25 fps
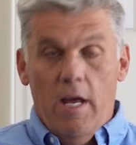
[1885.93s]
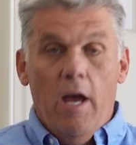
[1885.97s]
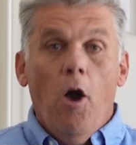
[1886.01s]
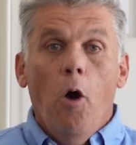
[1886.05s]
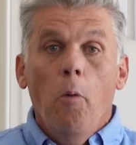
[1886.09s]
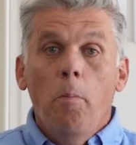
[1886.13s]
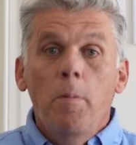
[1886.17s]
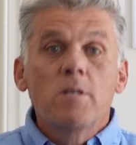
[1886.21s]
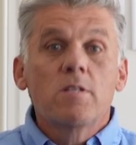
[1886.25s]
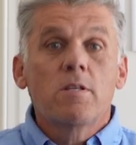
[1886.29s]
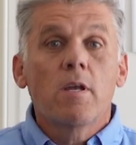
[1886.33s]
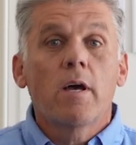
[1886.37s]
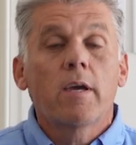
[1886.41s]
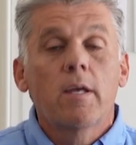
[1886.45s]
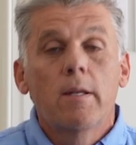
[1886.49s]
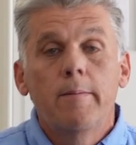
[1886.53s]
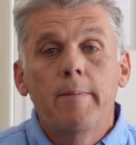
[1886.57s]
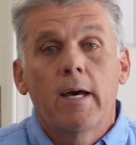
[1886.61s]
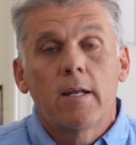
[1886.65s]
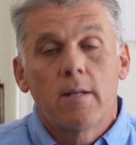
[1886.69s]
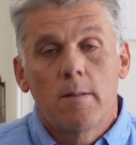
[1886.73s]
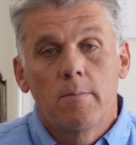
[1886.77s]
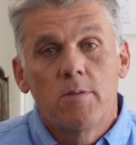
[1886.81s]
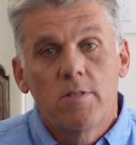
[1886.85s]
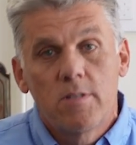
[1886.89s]
I hope he's talking
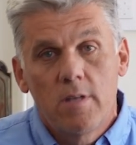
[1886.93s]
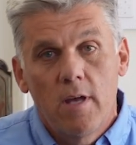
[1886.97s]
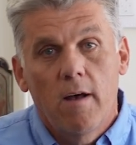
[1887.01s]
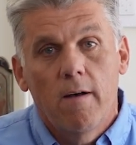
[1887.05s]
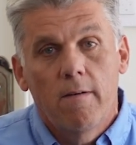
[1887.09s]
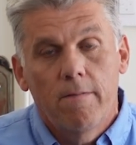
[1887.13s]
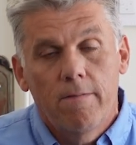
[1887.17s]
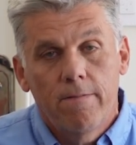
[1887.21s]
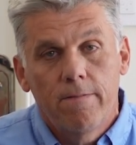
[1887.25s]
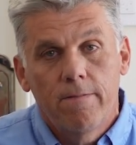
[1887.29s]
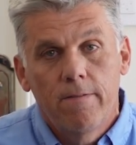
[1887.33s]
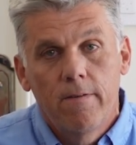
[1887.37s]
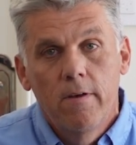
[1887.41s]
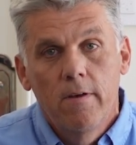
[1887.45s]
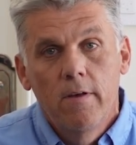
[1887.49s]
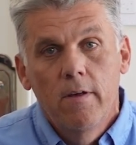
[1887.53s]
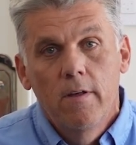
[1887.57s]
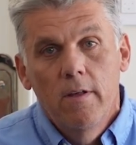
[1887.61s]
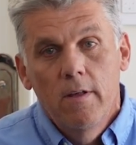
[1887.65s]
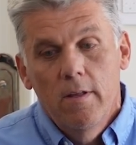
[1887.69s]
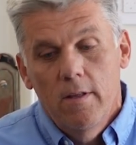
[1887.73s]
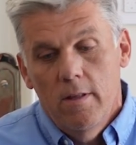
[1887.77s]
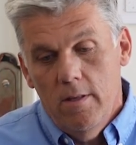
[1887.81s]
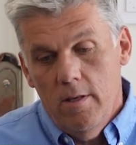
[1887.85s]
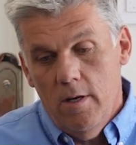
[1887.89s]
about himself
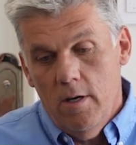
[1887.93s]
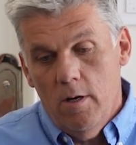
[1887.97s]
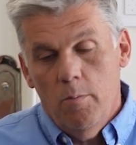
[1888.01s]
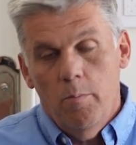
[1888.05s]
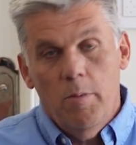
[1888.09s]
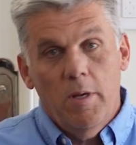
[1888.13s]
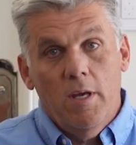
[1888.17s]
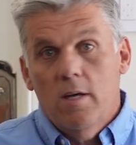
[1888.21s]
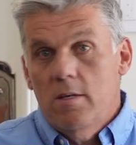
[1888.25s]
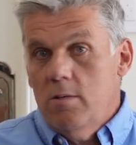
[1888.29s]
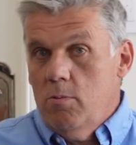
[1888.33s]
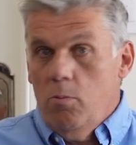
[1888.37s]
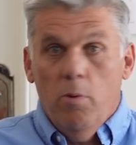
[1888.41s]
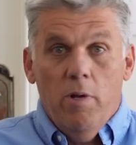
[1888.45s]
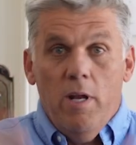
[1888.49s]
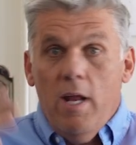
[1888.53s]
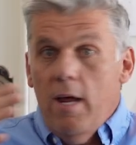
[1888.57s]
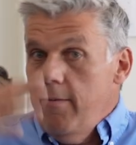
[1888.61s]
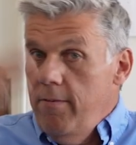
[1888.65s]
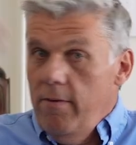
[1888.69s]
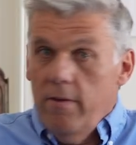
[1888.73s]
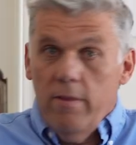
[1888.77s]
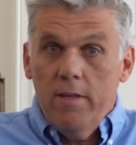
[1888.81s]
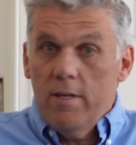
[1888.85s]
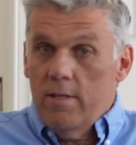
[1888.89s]
there, because
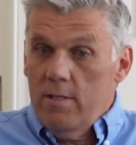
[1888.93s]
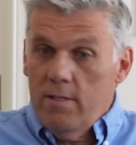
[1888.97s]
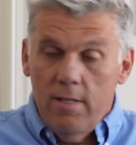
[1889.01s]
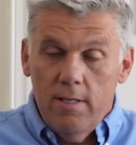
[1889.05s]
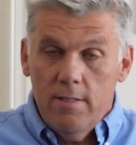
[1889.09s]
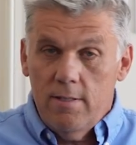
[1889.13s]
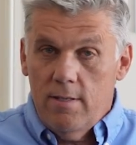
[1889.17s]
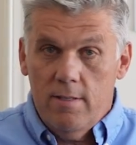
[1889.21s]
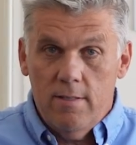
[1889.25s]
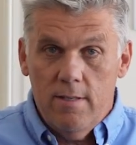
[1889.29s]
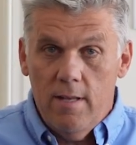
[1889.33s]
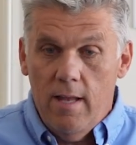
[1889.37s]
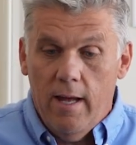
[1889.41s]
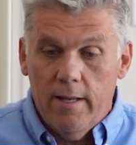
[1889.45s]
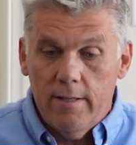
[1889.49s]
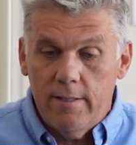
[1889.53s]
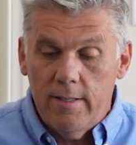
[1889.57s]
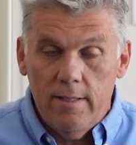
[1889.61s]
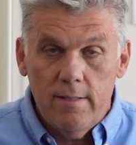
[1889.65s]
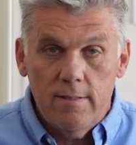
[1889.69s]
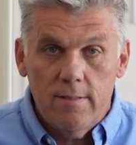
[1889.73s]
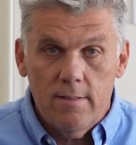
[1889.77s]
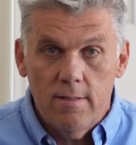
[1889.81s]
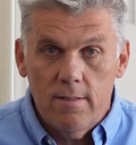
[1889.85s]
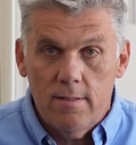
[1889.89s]
whatever this is not
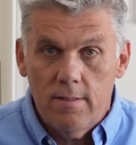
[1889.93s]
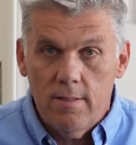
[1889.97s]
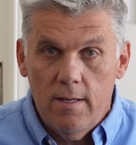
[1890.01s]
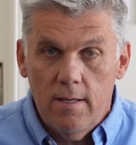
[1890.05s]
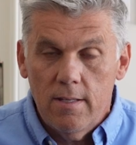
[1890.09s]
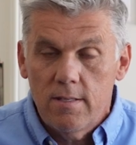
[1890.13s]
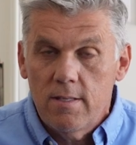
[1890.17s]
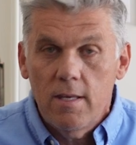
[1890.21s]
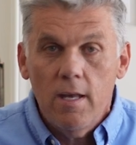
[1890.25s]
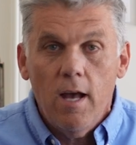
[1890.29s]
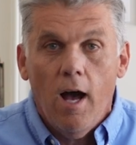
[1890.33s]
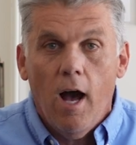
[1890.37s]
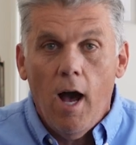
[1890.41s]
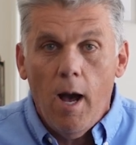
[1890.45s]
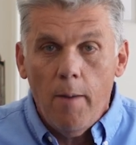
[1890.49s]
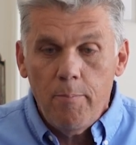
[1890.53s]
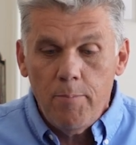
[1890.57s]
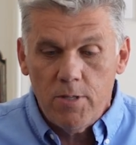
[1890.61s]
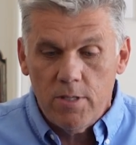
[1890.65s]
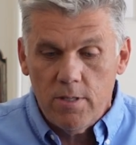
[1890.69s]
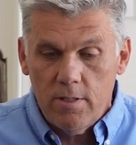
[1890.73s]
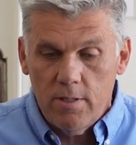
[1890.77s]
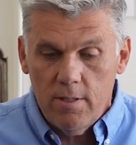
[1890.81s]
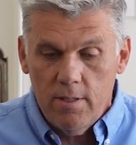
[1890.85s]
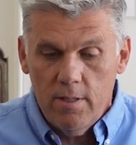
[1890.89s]
decency. It's the
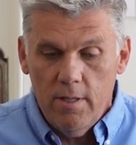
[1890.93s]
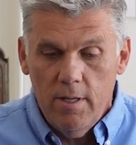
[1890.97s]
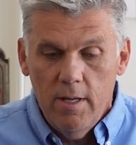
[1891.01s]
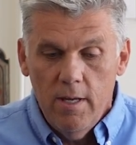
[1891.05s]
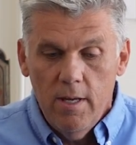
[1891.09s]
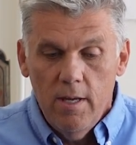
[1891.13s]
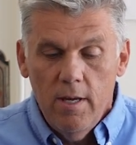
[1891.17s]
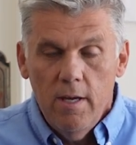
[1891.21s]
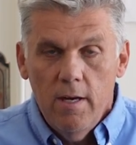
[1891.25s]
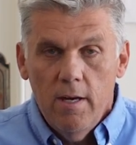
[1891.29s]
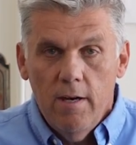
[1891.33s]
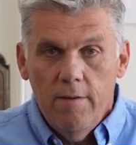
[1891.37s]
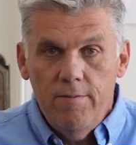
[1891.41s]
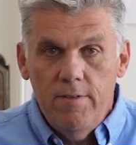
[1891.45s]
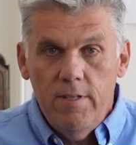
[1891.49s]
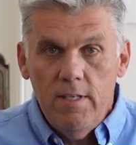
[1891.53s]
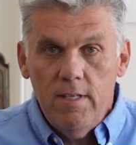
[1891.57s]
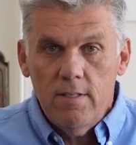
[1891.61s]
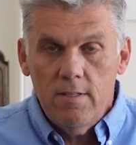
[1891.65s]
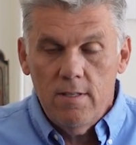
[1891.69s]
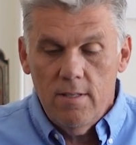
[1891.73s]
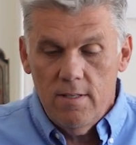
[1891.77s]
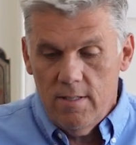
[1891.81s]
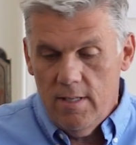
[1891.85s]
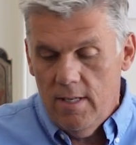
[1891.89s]
opposite of
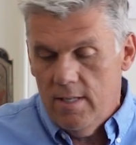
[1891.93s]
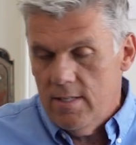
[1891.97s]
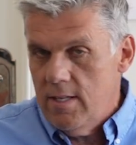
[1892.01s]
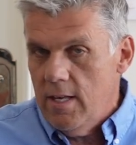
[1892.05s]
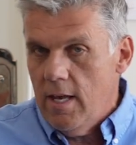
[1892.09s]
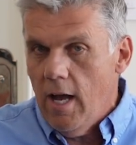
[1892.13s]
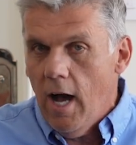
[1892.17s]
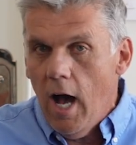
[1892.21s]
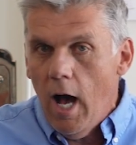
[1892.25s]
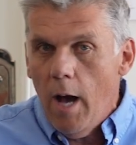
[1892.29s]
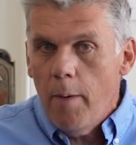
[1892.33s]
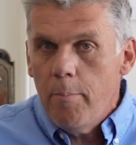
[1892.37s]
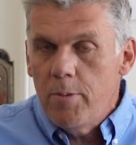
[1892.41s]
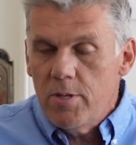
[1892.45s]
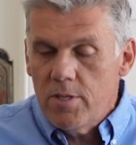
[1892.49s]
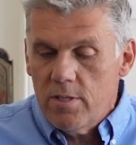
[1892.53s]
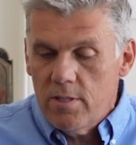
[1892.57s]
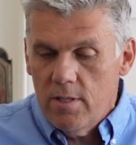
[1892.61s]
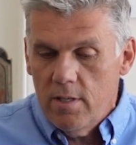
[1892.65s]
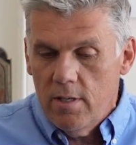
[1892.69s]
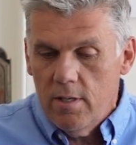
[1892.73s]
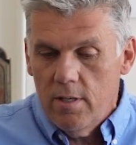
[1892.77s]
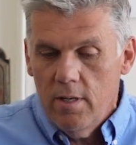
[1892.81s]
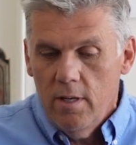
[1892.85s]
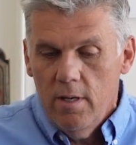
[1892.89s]
decency. It's the
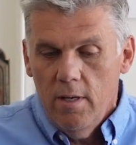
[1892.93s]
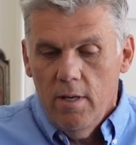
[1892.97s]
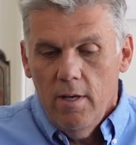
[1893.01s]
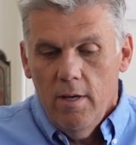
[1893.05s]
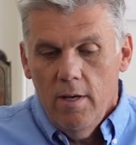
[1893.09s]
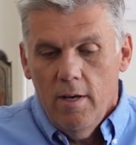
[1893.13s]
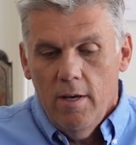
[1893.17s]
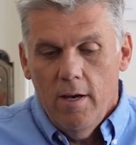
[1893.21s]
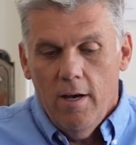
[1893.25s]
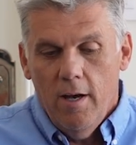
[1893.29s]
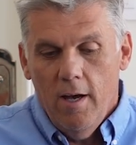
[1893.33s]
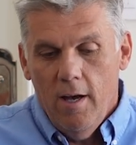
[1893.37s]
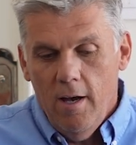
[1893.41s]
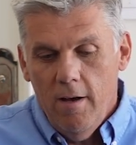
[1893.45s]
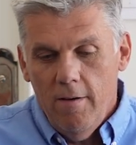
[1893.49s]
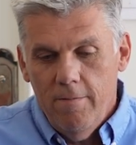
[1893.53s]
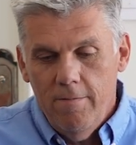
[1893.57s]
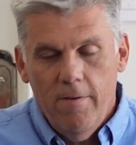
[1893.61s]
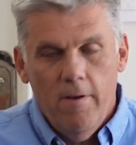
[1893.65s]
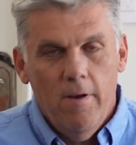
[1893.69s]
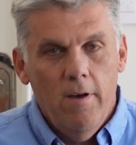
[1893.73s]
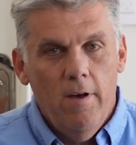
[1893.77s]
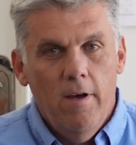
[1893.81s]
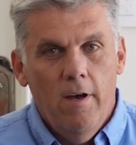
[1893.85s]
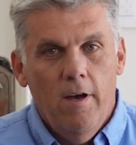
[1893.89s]
opposite
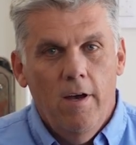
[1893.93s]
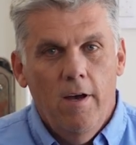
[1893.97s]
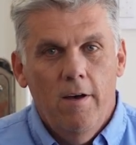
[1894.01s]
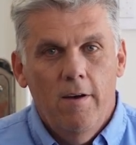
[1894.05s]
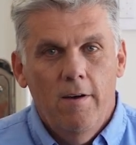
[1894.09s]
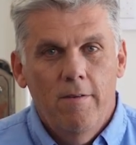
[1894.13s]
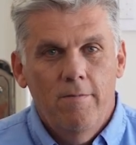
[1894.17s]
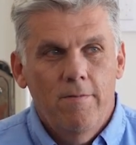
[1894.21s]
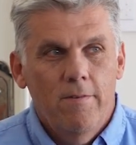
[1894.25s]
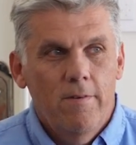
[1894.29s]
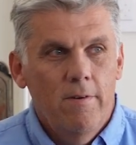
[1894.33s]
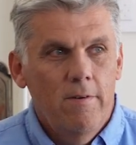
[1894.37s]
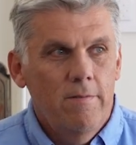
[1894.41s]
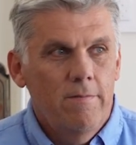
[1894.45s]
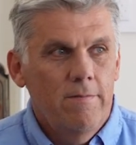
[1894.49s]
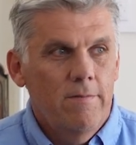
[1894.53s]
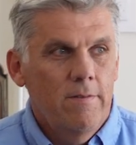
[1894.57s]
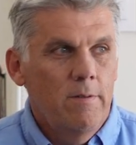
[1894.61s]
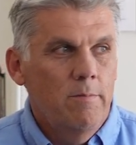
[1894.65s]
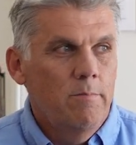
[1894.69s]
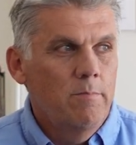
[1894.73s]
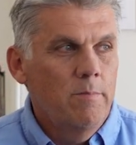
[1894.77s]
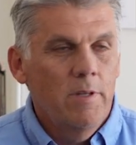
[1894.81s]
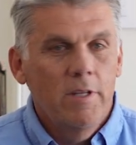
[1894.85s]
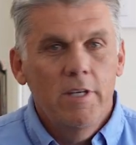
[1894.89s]
of
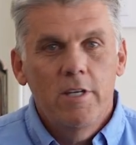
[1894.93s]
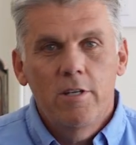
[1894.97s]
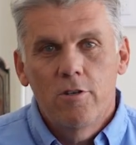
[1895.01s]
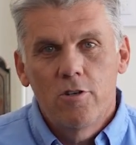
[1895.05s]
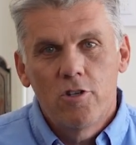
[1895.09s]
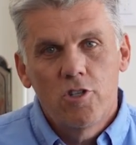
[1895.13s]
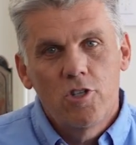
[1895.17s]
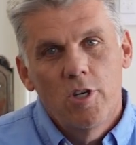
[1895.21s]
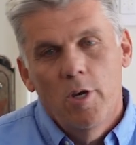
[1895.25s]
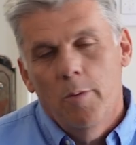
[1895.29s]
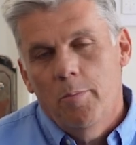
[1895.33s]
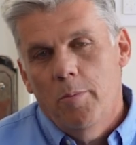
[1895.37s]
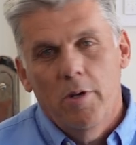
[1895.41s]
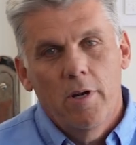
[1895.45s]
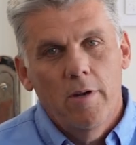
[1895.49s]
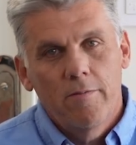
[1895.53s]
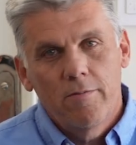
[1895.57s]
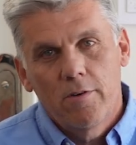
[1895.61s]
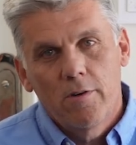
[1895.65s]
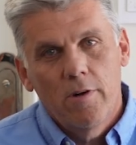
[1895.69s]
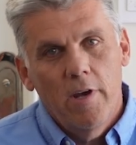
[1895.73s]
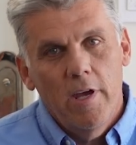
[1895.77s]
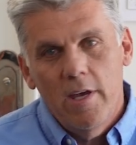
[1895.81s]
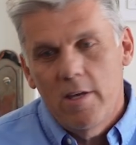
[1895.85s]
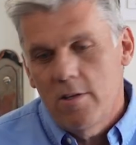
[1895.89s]
leadership and
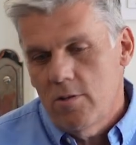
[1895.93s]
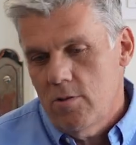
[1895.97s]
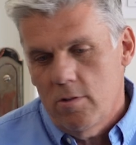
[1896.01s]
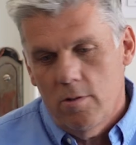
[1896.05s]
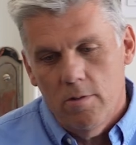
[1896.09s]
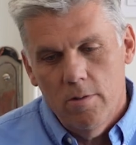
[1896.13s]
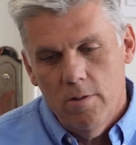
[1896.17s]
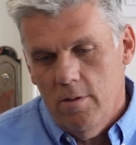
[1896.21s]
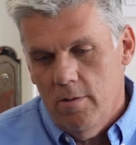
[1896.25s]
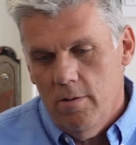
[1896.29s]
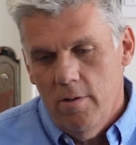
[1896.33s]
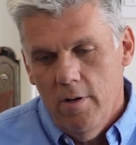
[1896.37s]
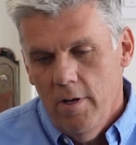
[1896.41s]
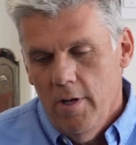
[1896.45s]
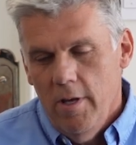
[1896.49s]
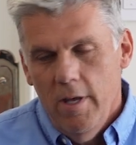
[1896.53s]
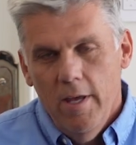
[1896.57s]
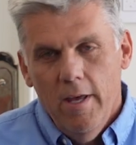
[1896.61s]
of grace anyway,